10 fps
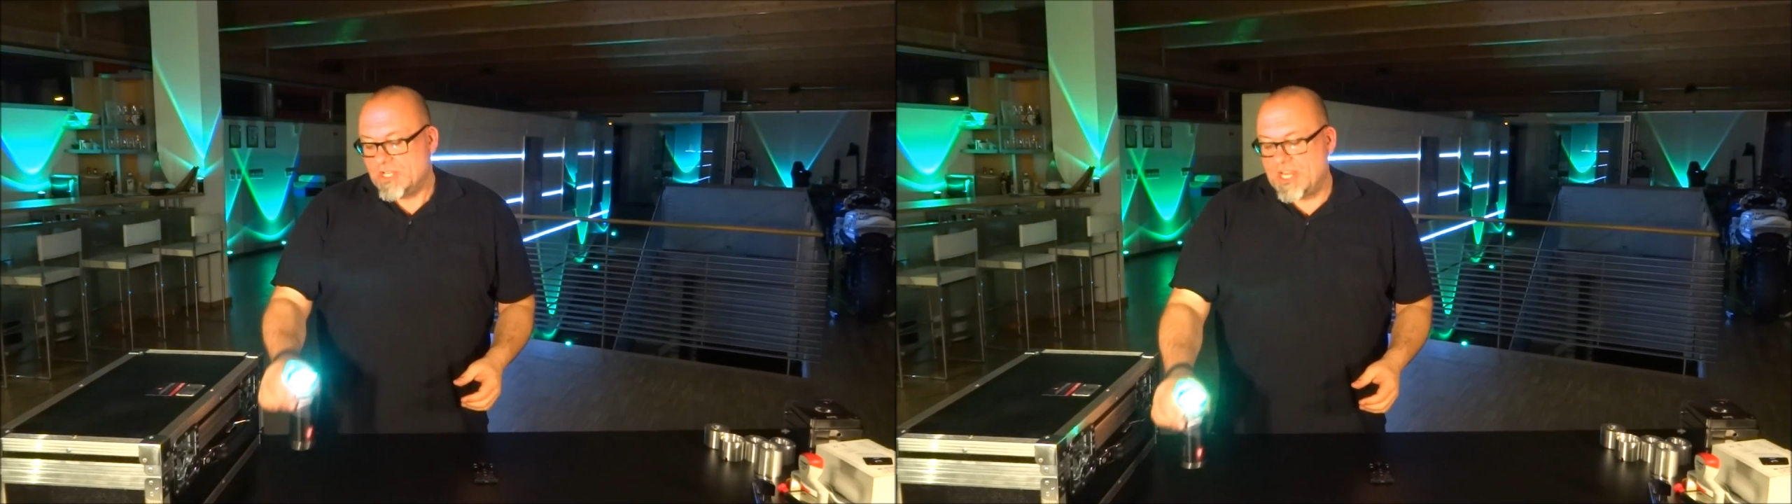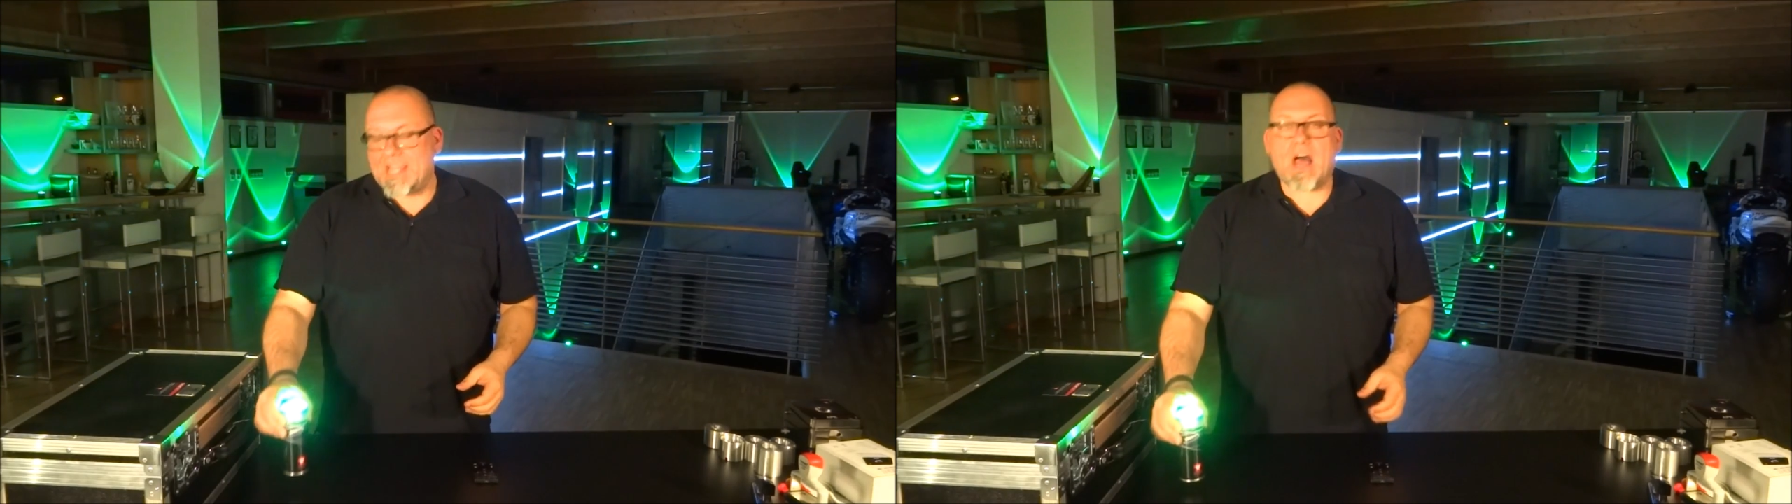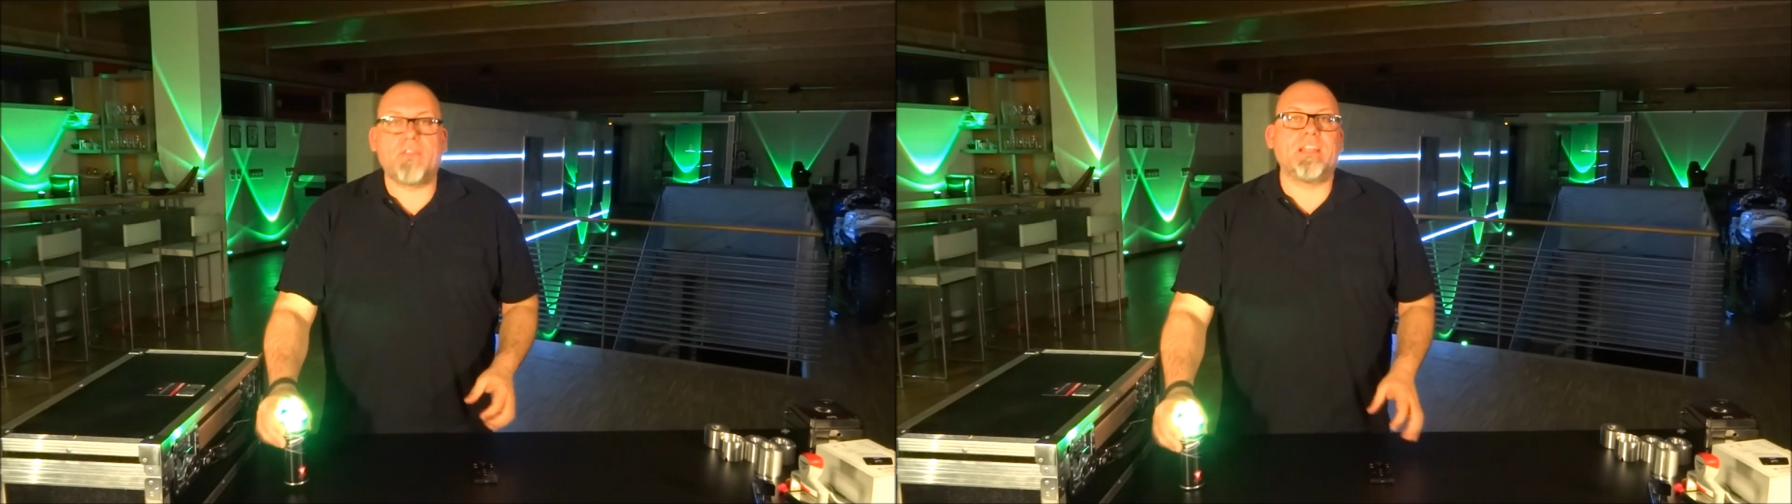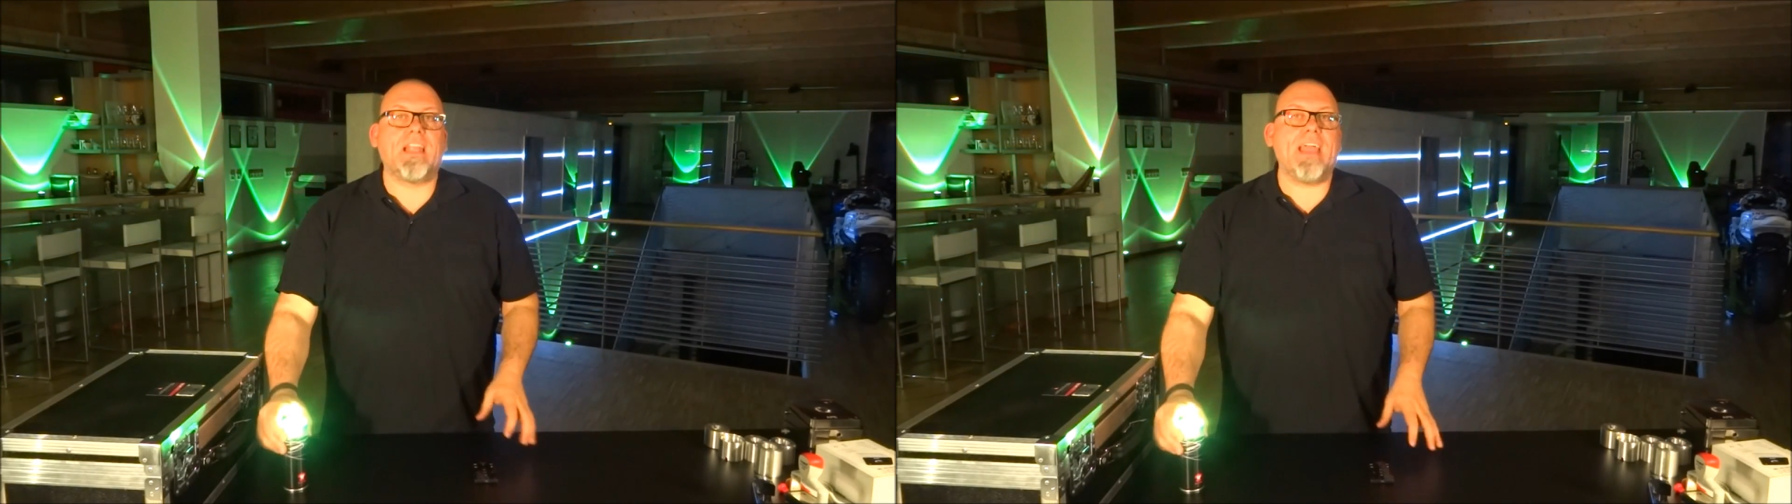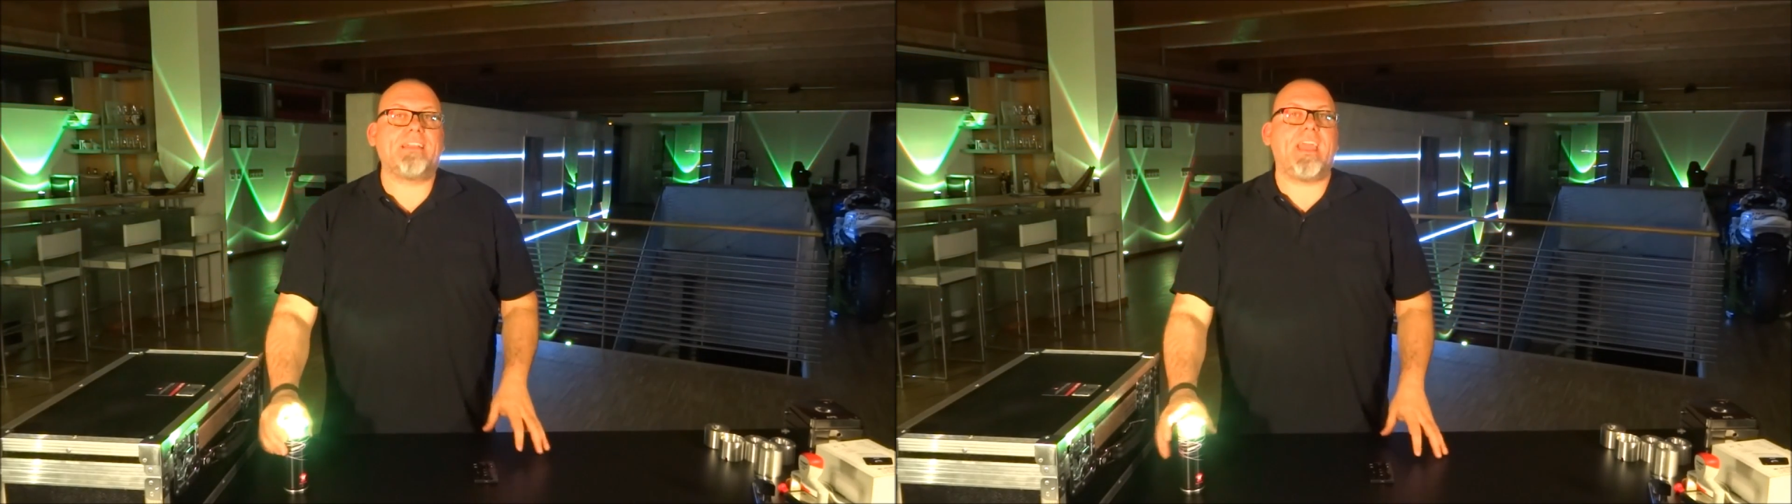check out the
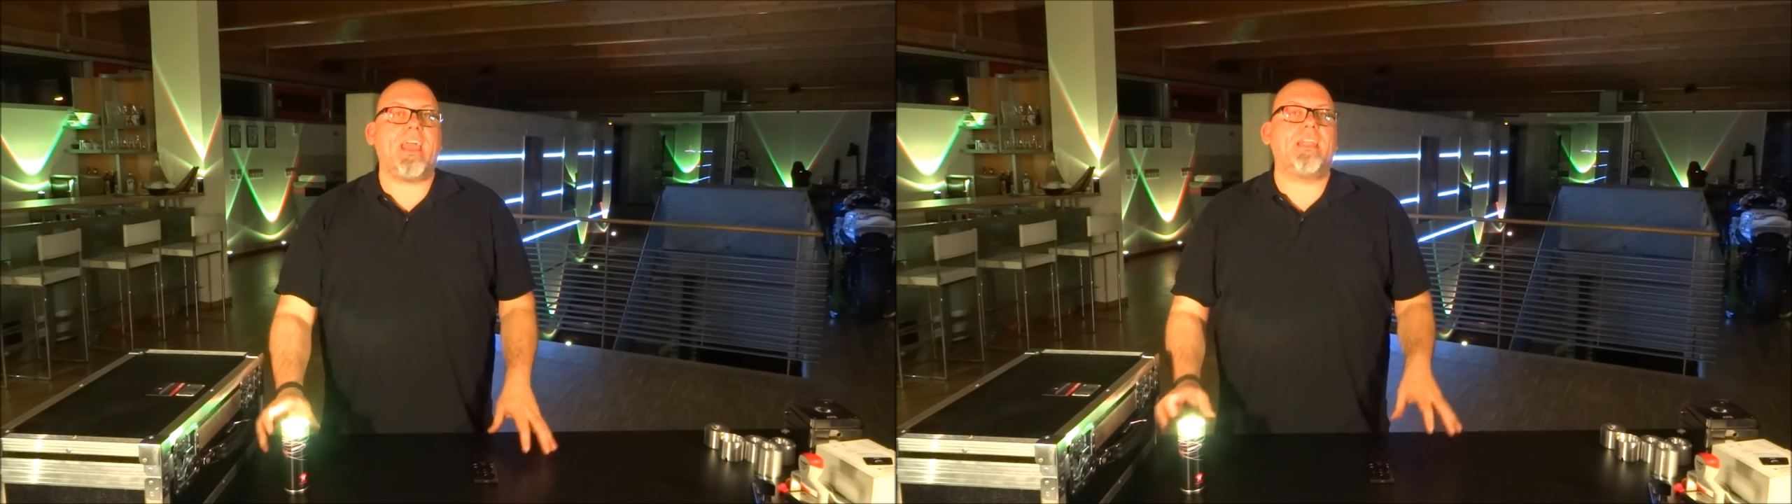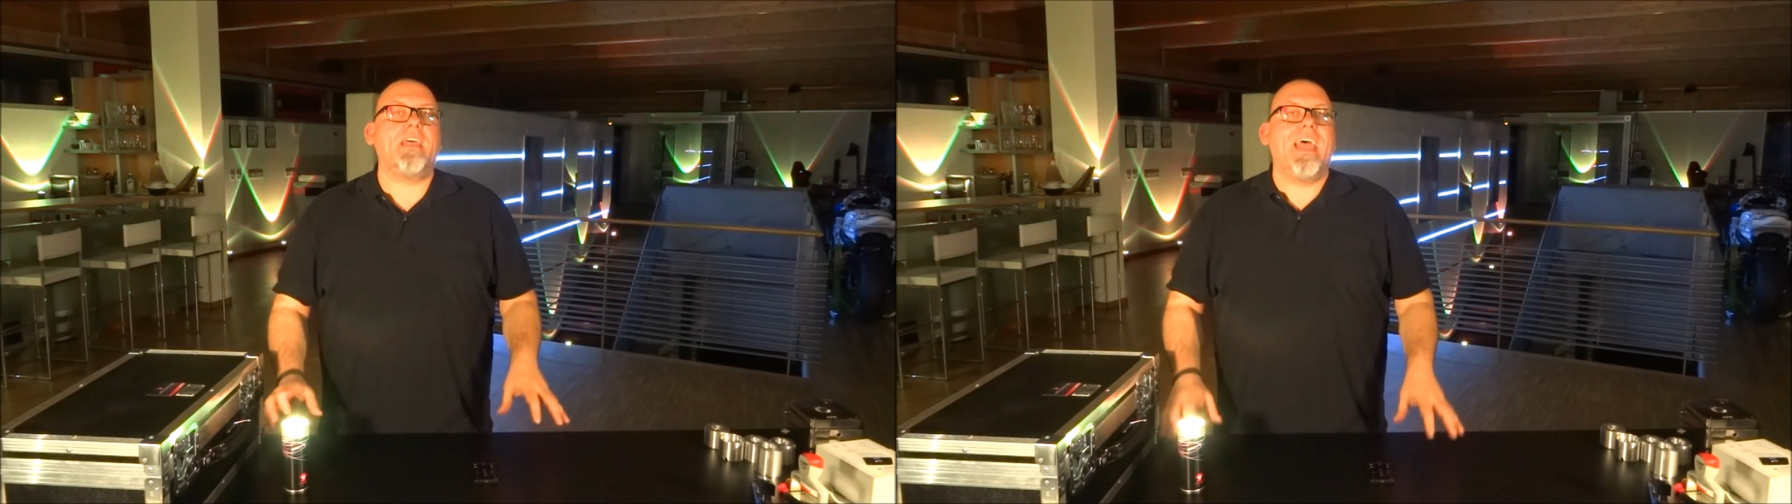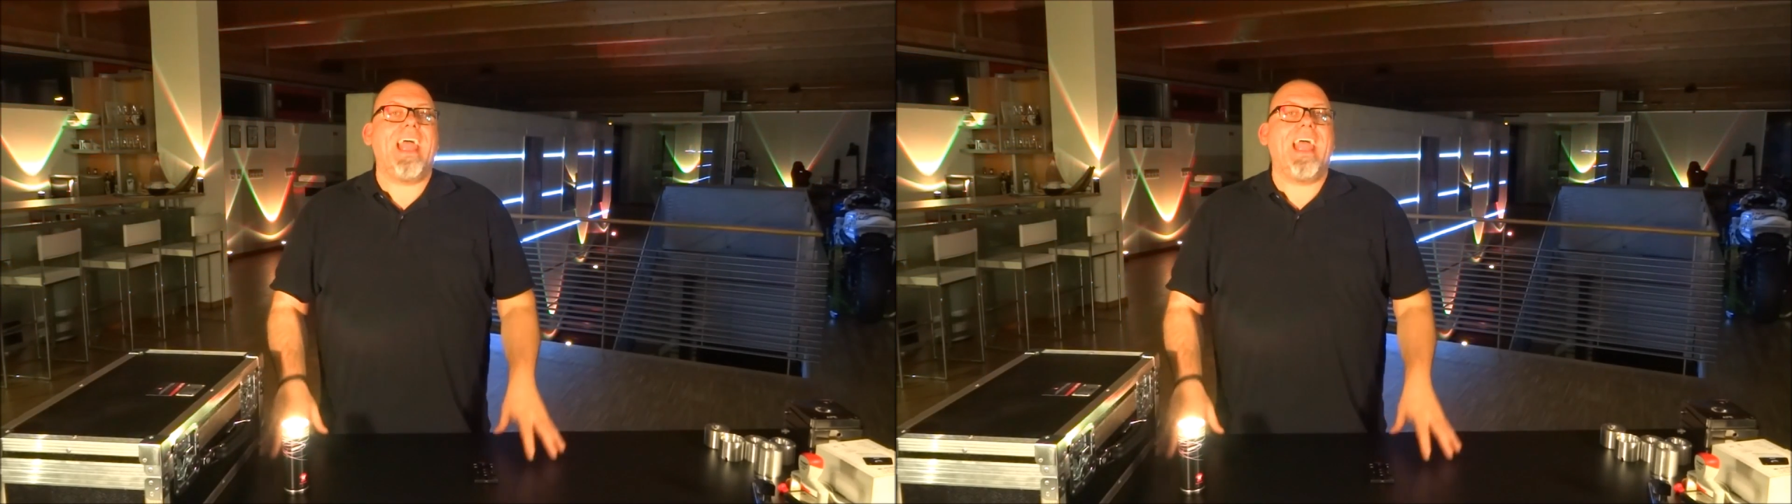light can,